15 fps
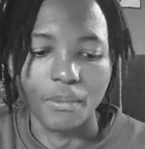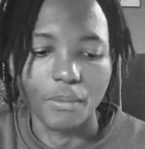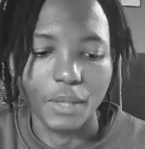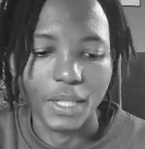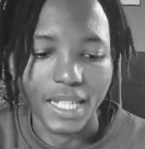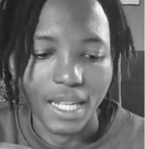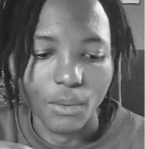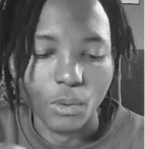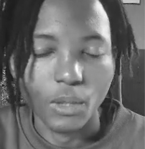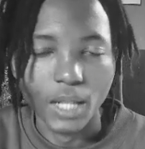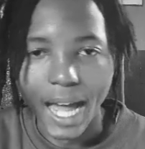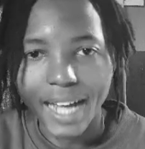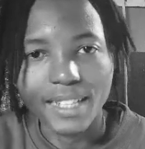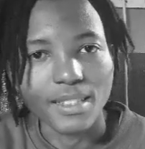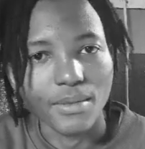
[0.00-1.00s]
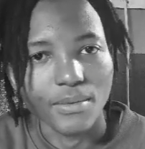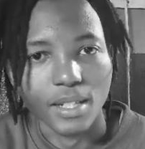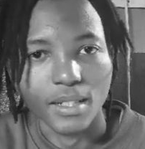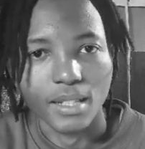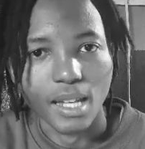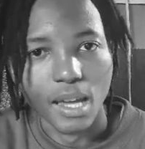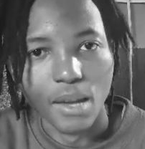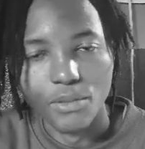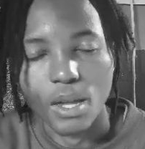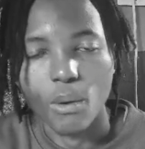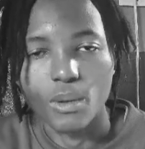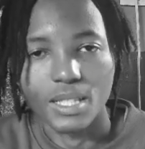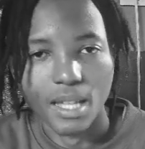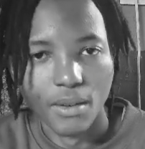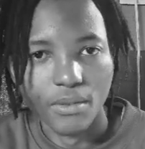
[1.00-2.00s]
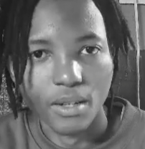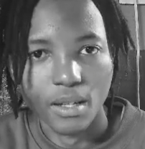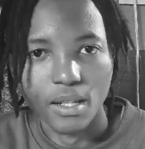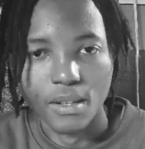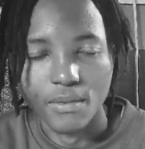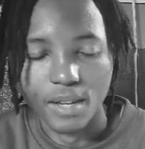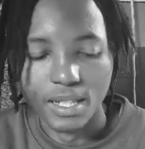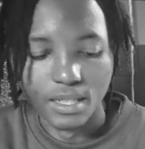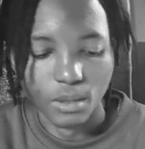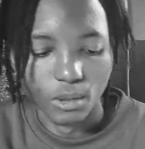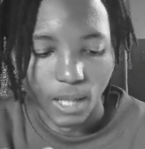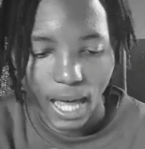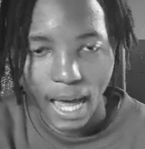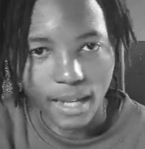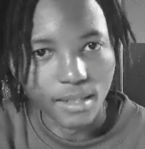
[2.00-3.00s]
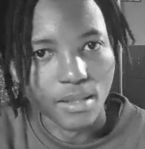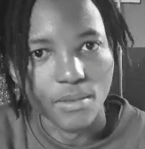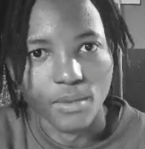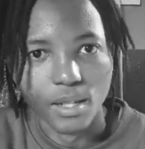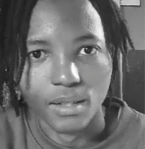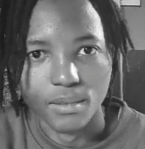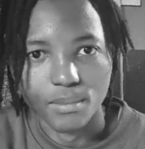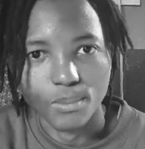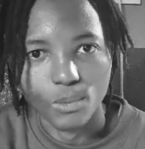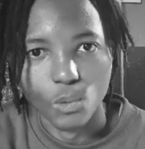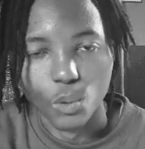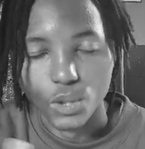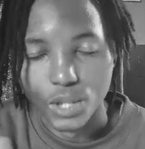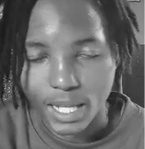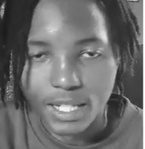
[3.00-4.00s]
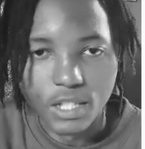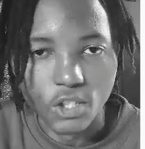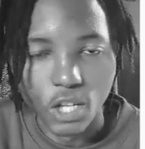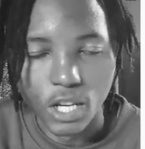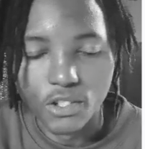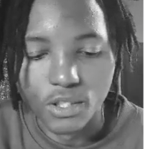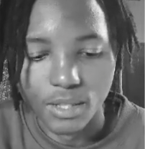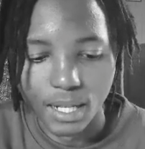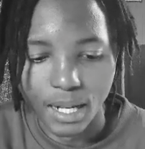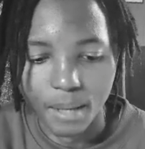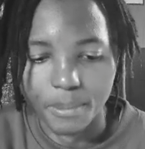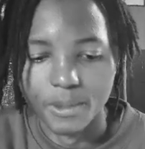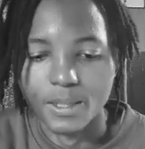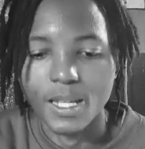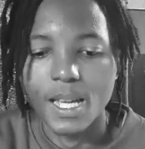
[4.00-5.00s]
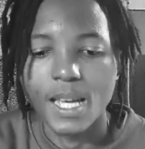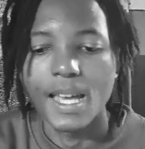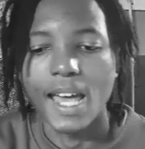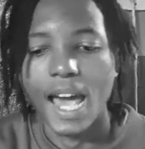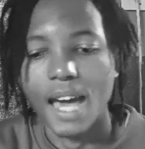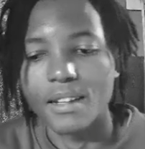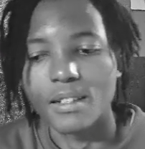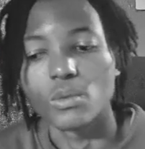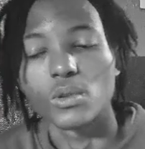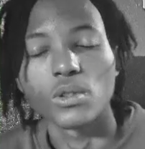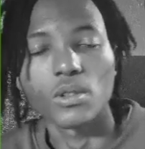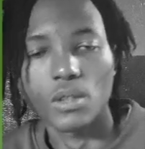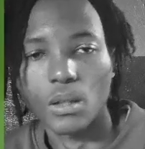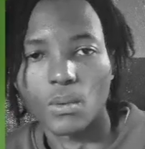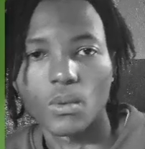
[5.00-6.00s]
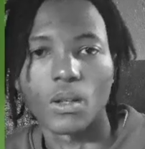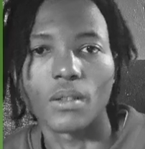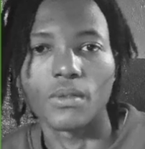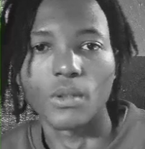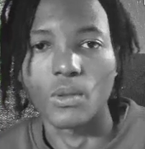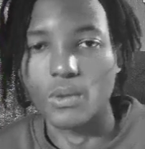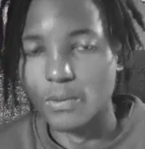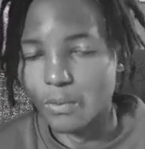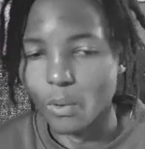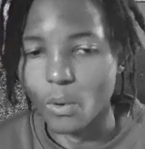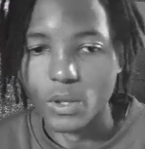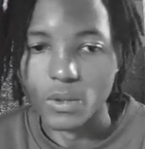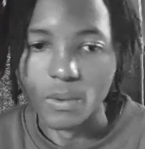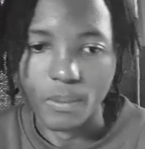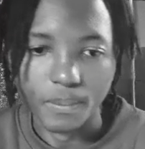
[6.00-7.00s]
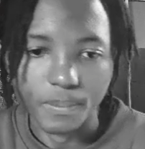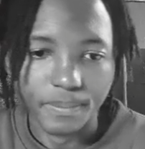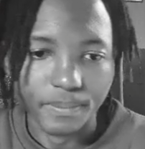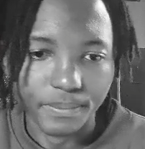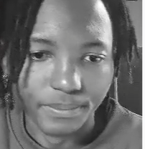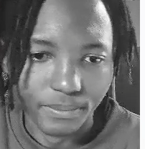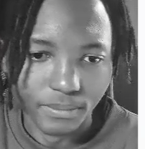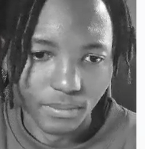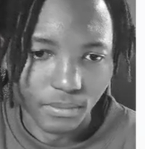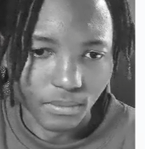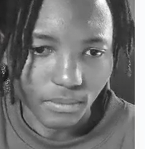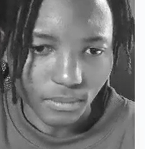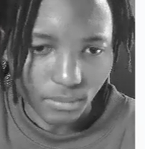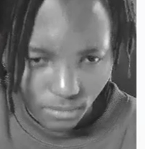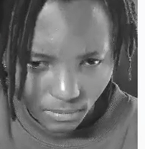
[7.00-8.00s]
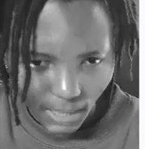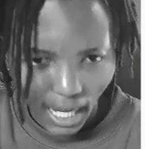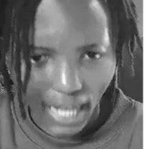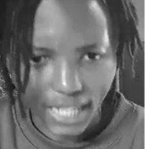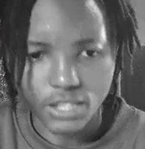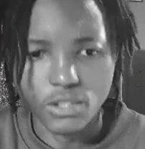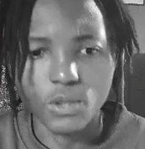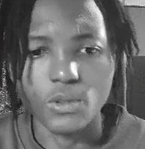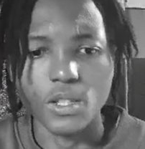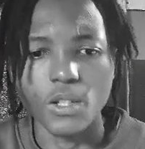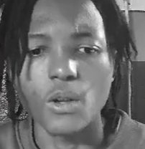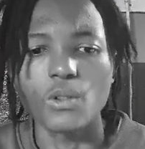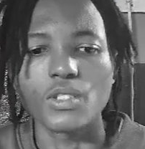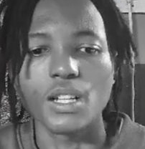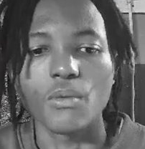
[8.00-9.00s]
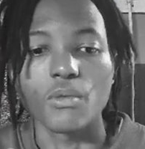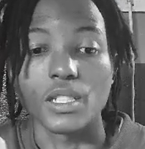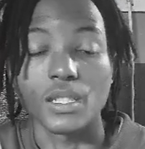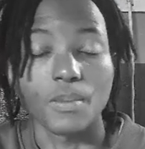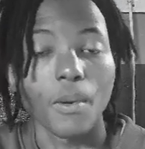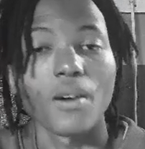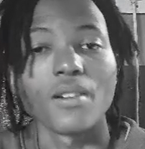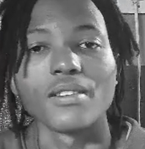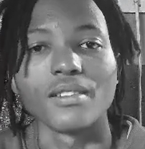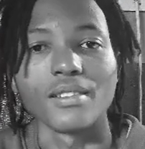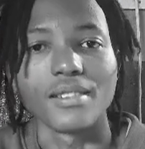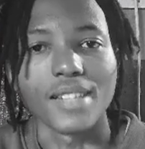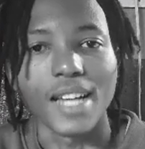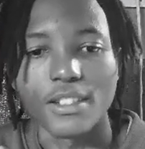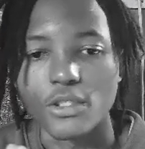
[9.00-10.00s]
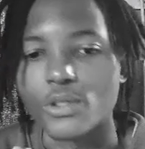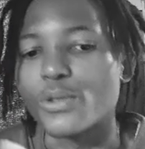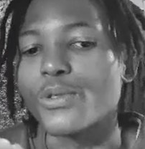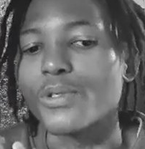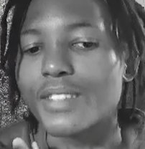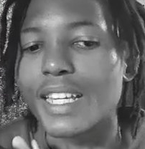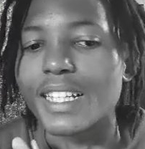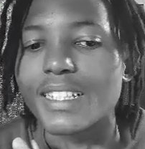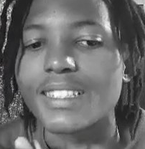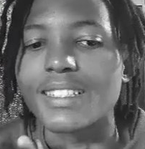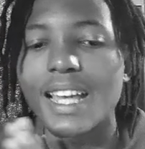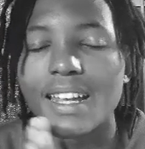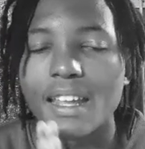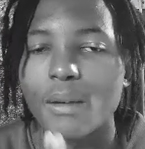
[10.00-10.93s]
But it will activate if there was ever an event. It will activate with any changes that happen, and it will start workflows for you. Action nodes are nodes that respond and do things in